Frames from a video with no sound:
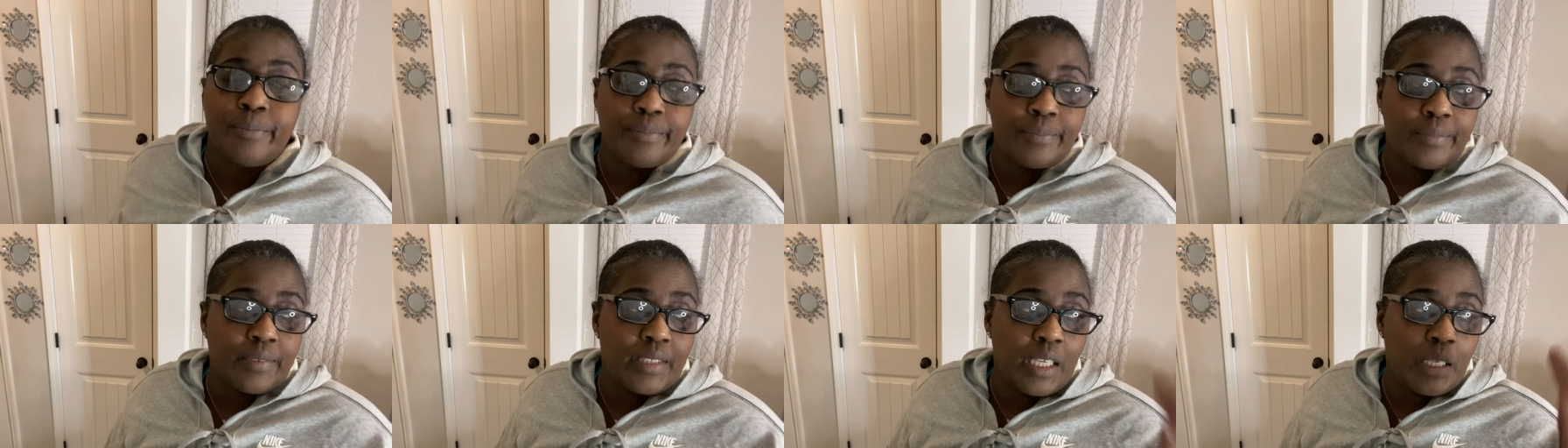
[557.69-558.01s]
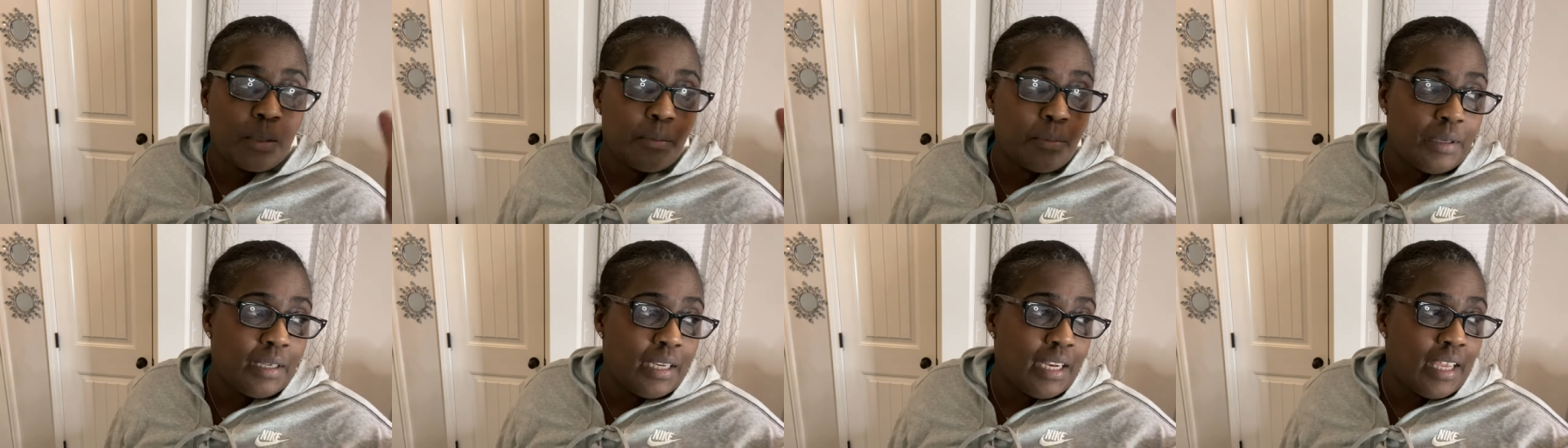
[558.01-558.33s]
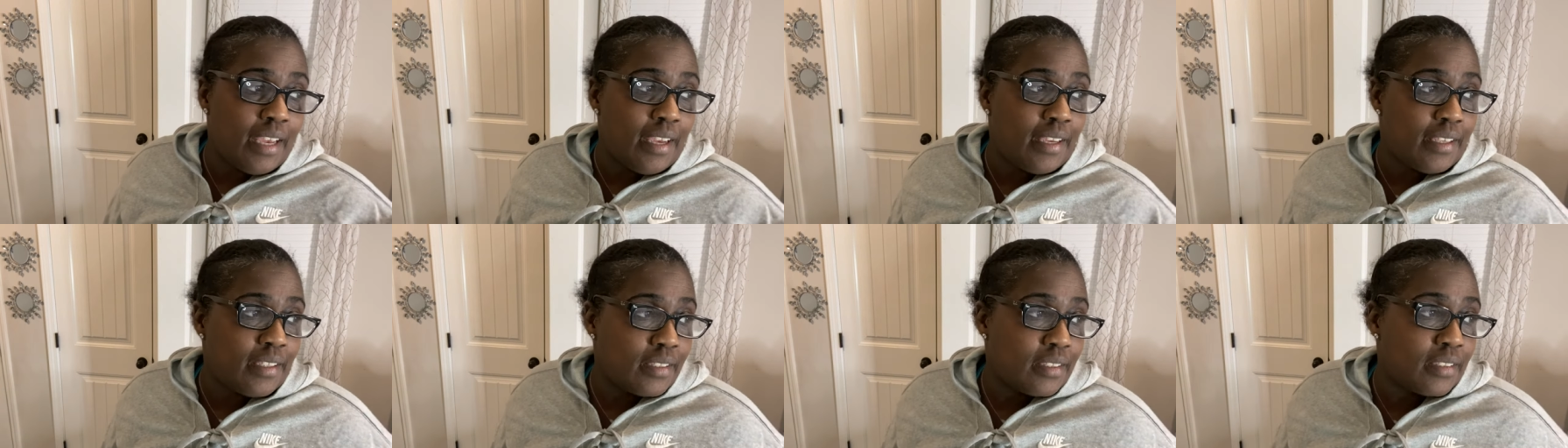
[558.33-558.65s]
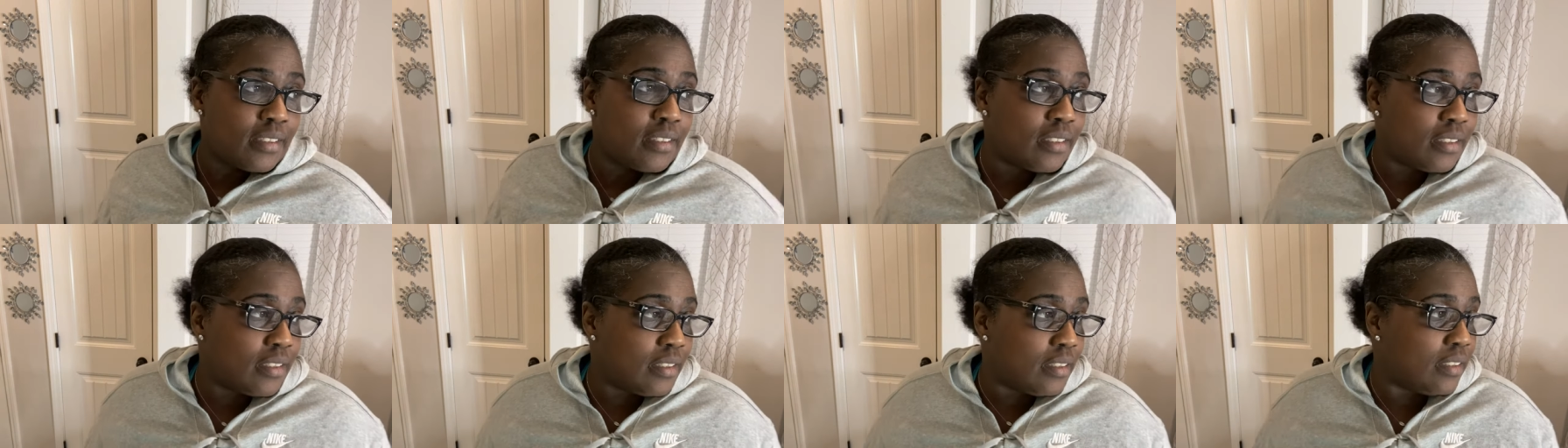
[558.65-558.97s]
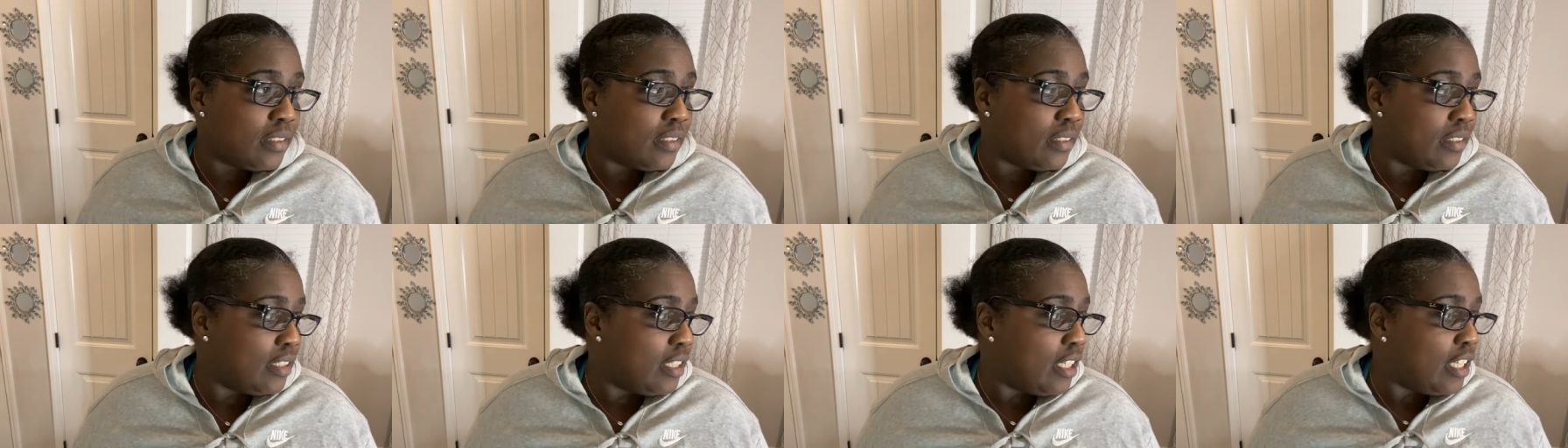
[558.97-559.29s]
That'll be last.
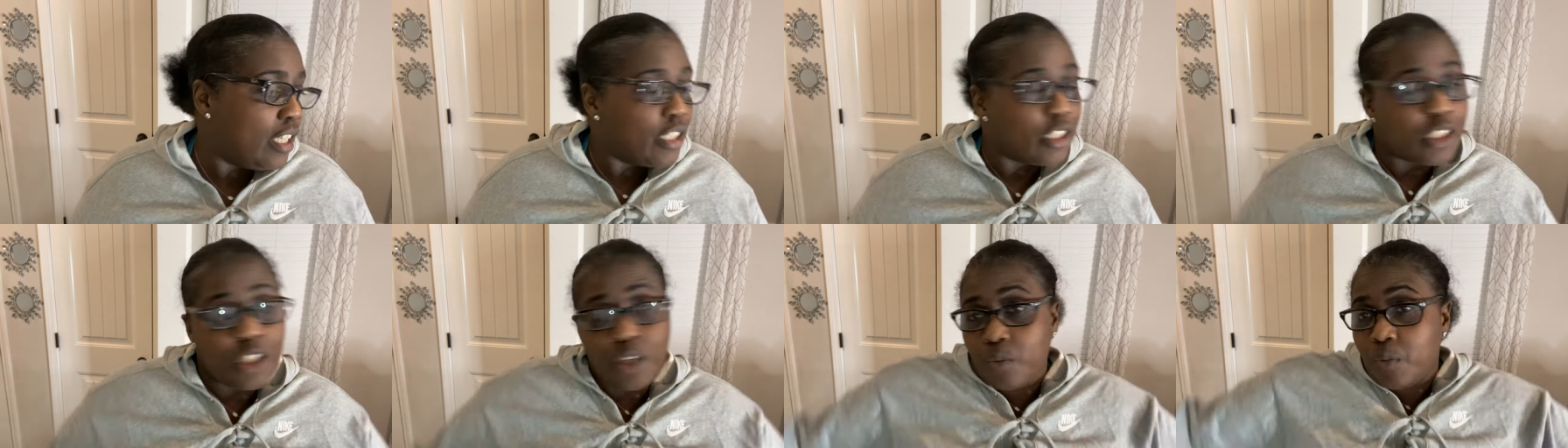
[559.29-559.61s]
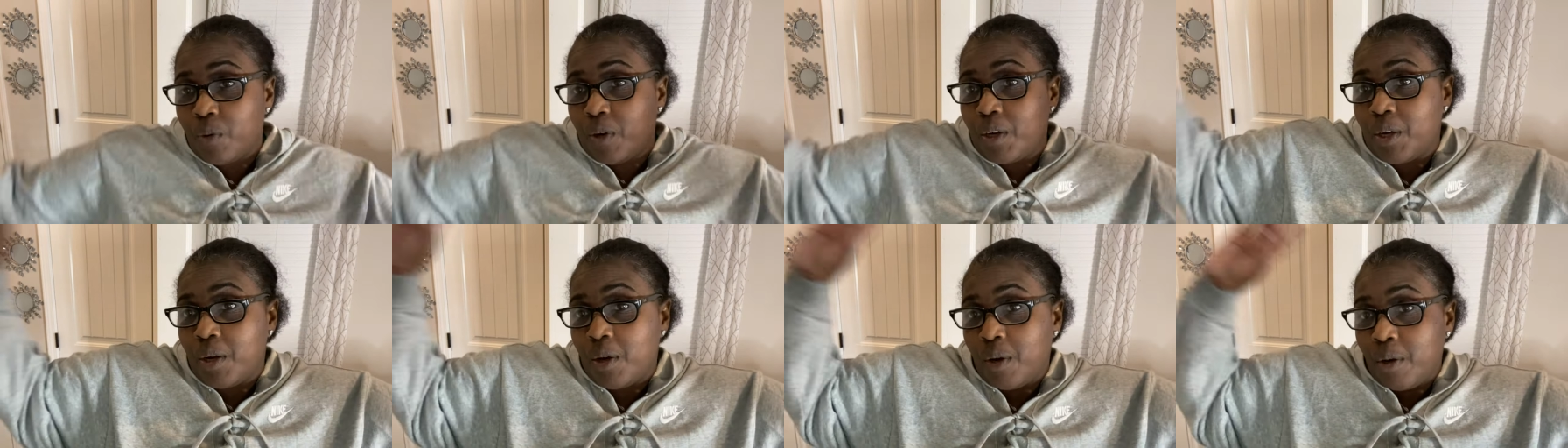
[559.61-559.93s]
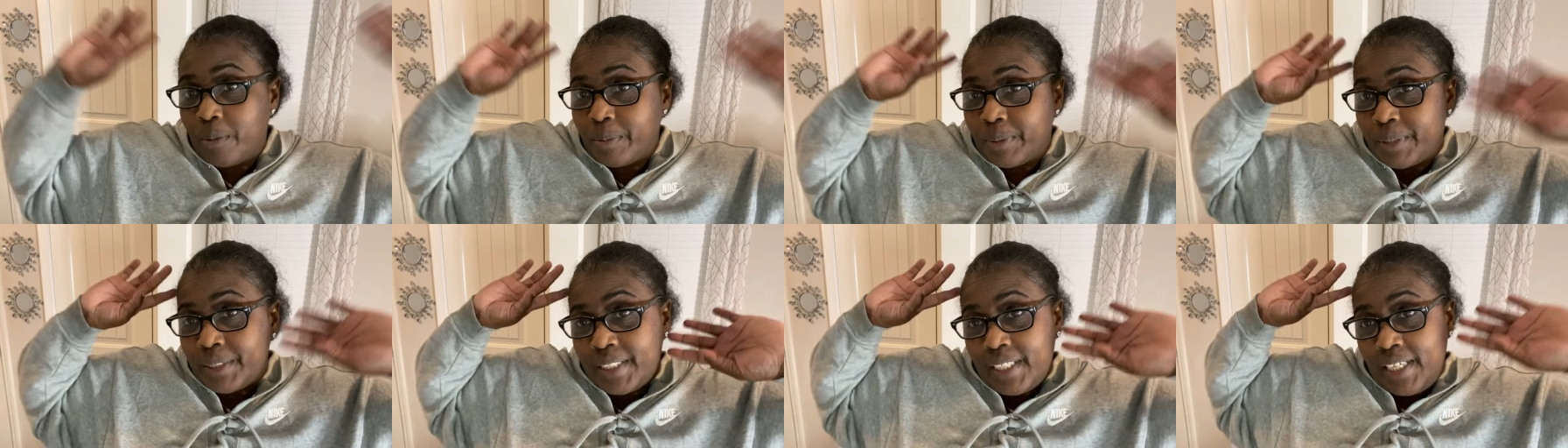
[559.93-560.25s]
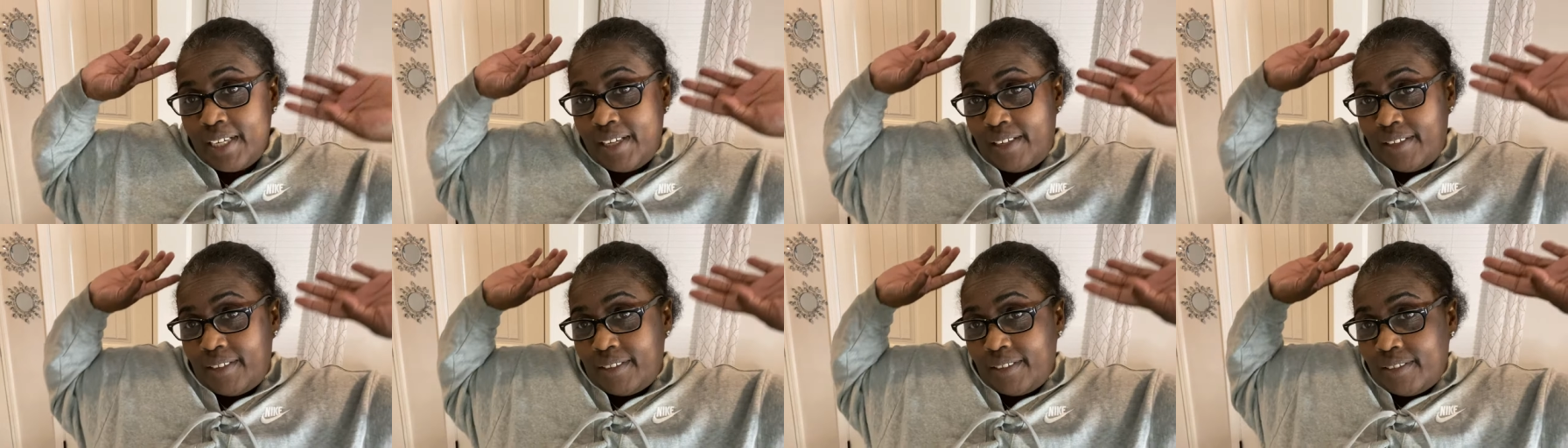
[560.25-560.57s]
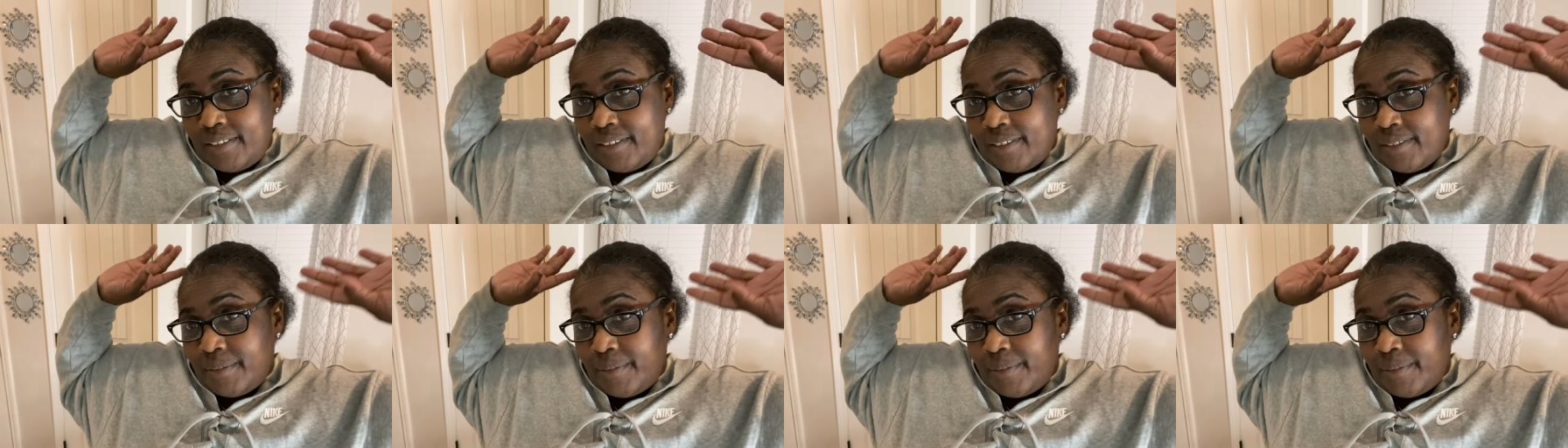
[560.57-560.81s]
Then we'll go upstairs